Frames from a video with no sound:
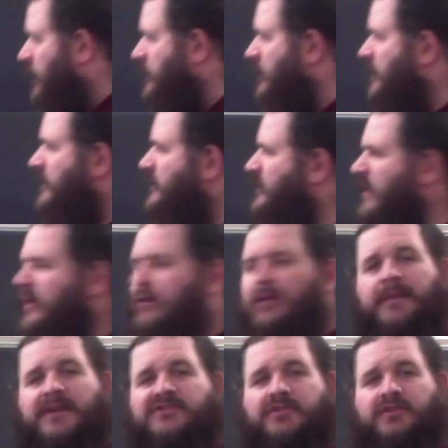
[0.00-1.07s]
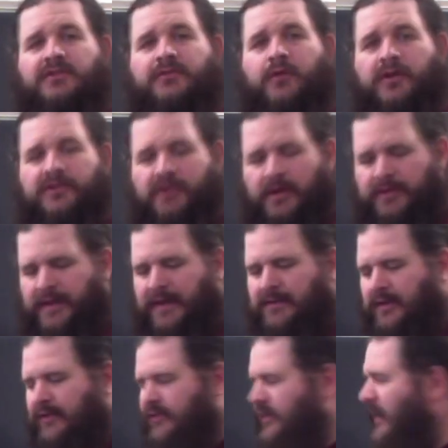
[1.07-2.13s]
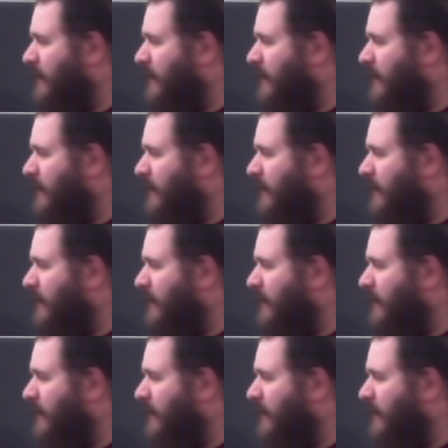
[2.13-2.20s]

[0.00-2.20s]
Now let's say we measure the force on that test